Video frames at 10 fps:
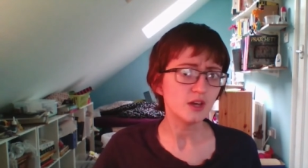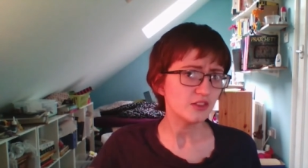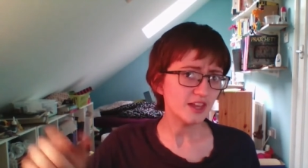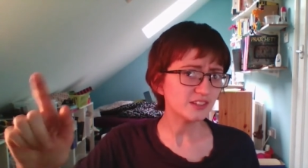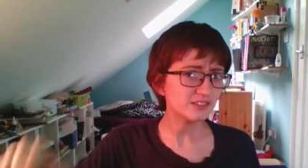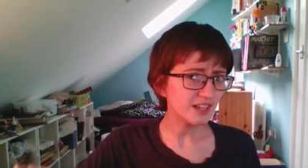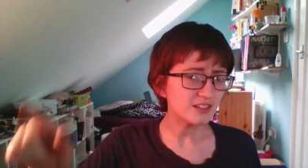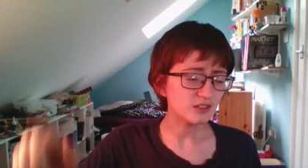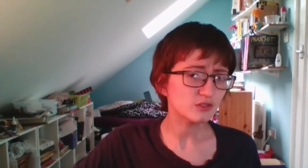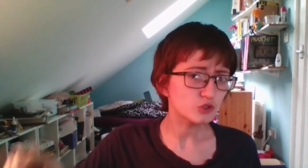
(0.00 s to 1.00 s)
their
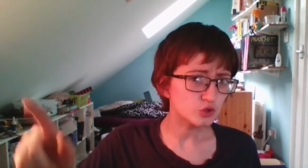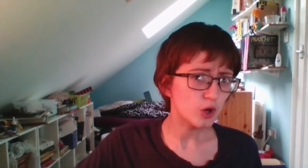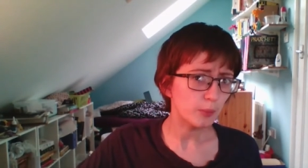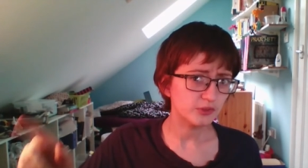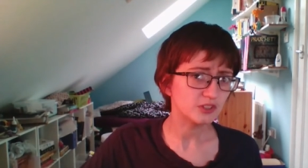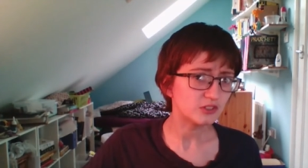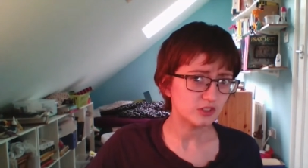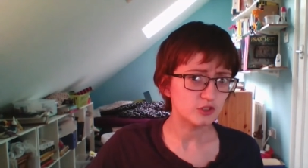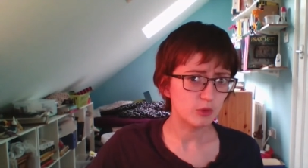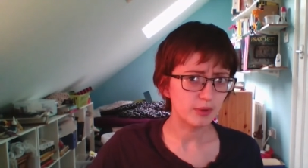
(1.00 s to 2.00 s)
status drops
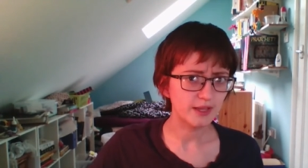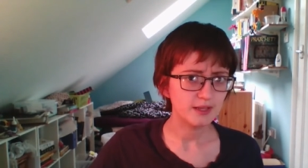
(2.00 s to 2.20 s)
considerably.